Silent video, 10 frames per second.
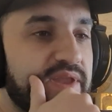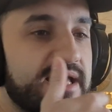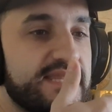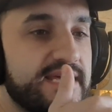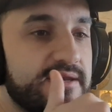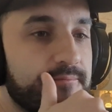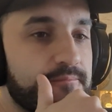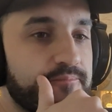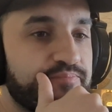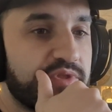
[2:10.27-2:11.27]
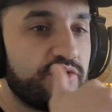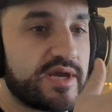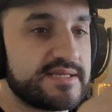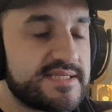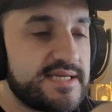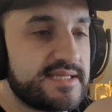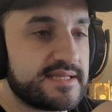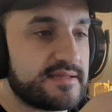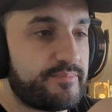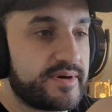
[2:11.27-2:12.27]
and then you can see
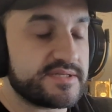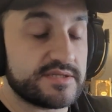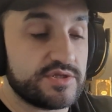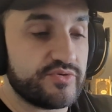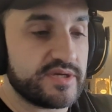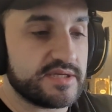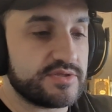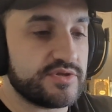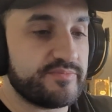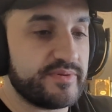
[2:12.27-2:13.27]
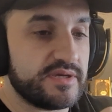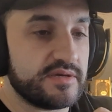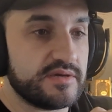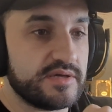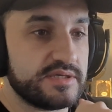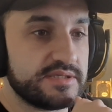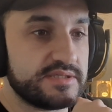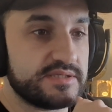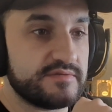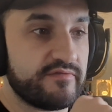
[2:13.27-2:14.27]
that the person doing it to the pig
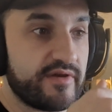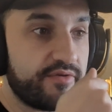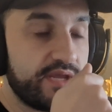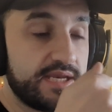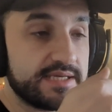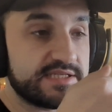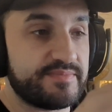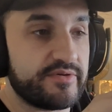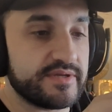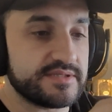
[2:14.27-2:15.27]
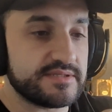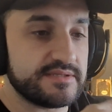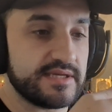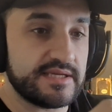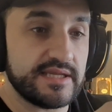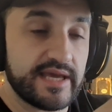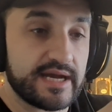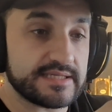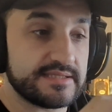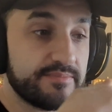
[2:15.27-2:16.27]
is very inexperienced in the
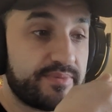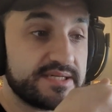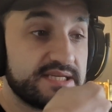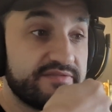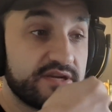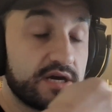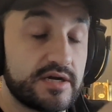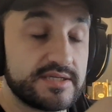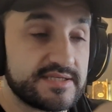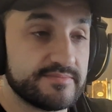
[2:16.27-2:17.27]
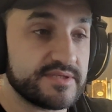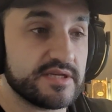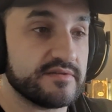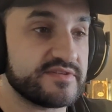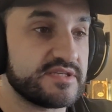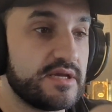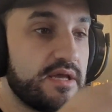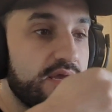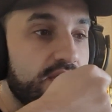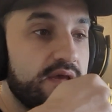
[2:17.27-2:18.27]
act. The person even hurts themselves
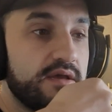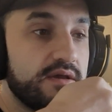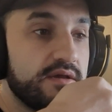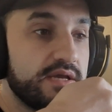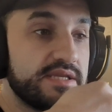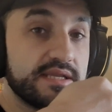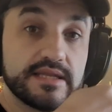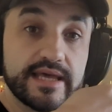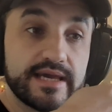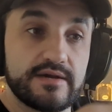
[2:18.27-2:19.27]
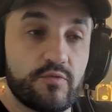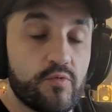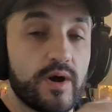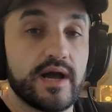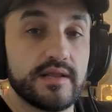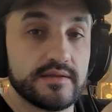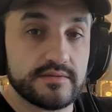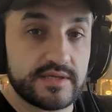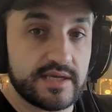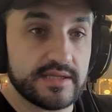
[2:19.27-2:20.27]
in the leg while
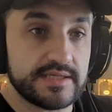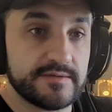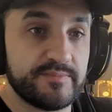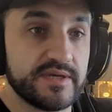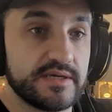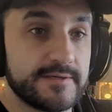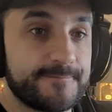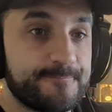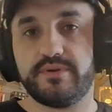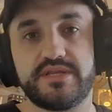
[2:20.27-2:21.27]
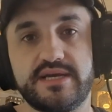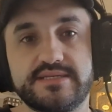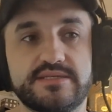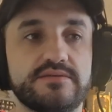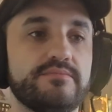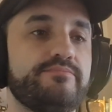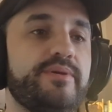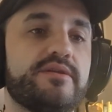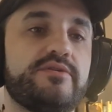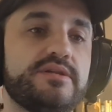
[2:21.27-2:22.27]
killing the pig. But yes,
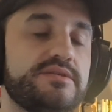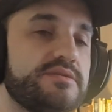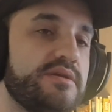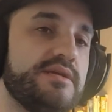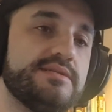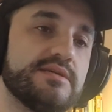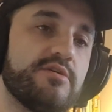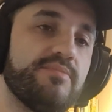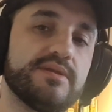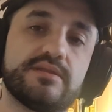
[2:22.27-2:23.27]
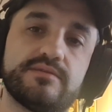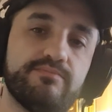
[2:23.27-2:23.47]
Pignorant is a complete